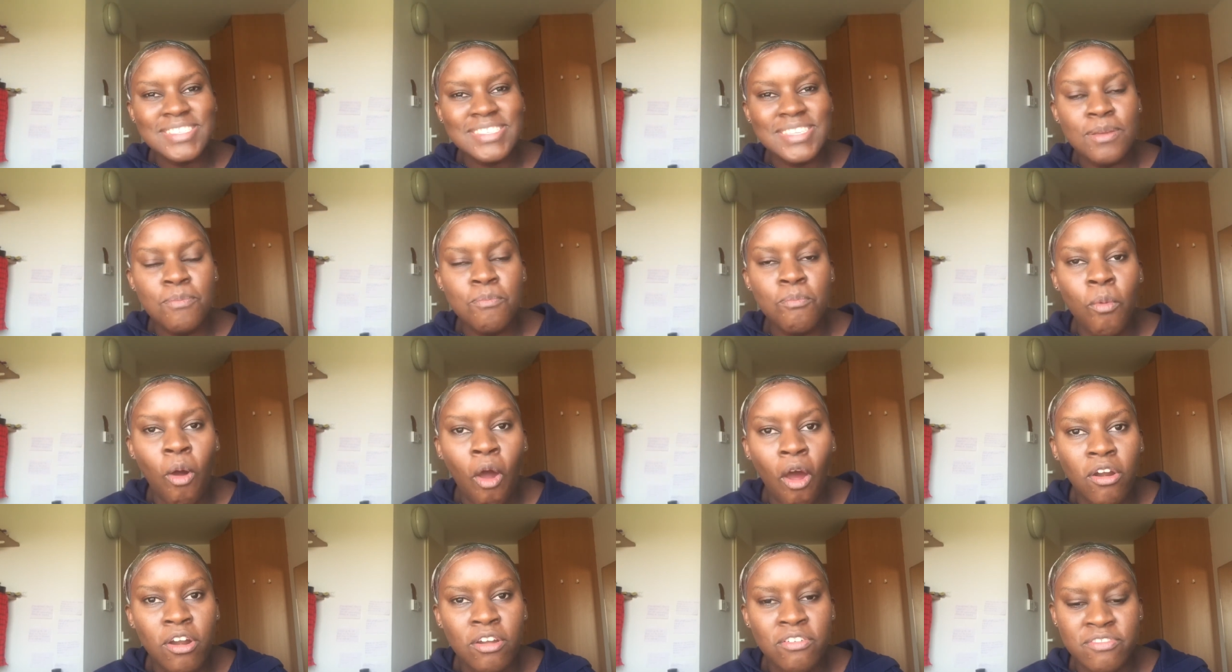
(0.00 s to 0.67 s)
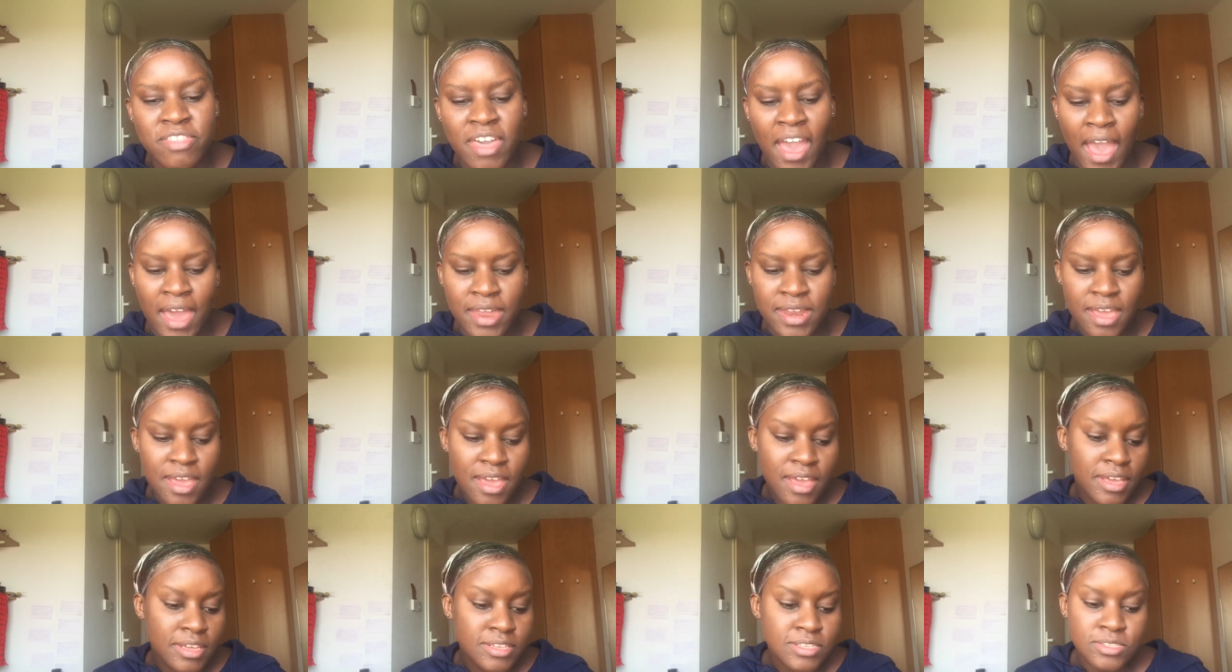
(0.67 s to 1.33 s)
see more of that.
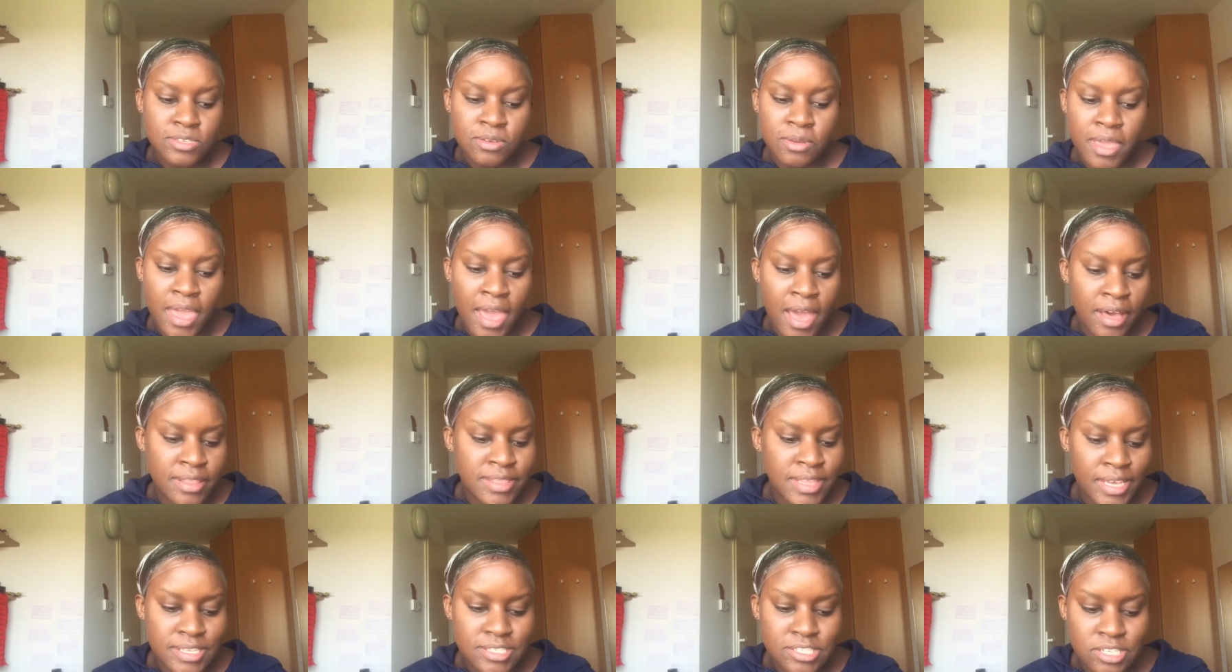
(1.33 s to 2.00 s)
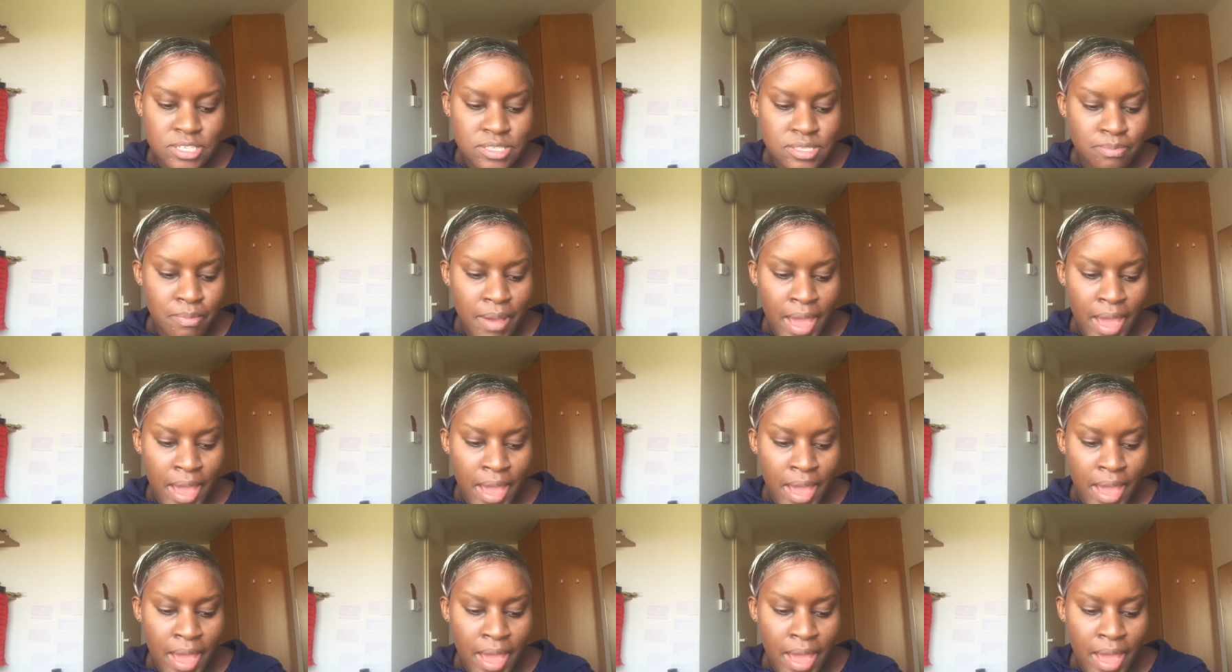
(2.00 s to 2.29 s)
So yeah, that's